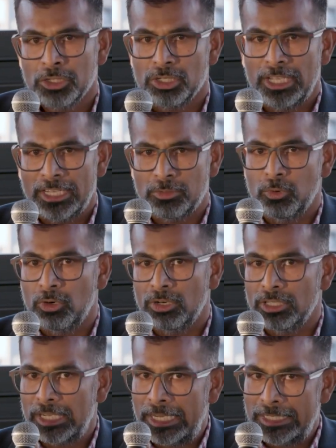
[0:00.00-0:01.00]
So that's
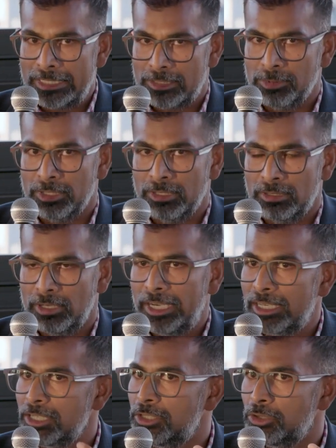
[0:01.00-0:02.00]
more on the customer
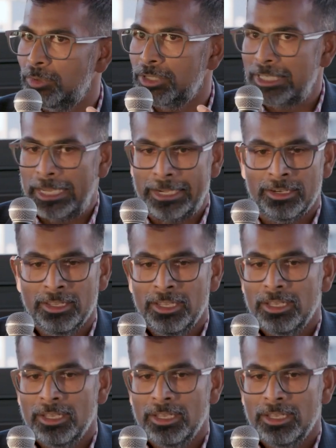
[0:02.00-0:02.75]
and consumer side.